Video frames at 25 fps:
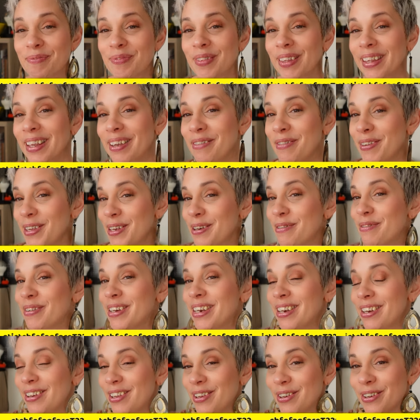if
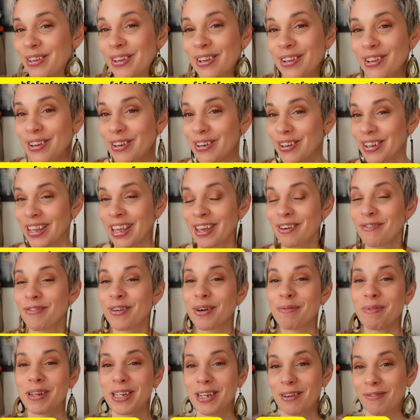you're looking for
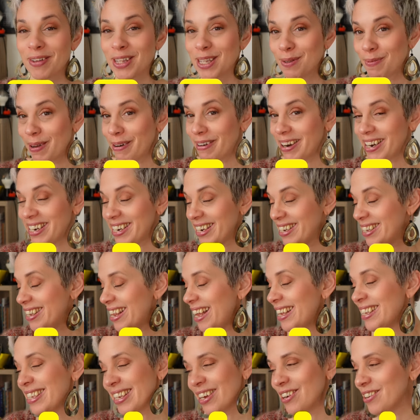a bit of inspiration,
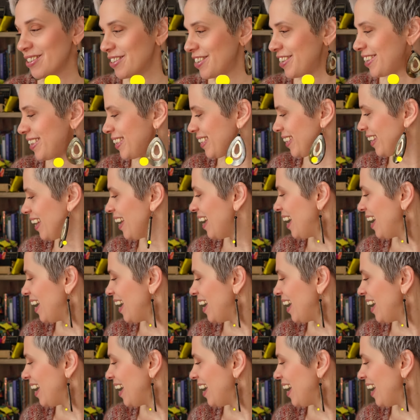it's gorgeous.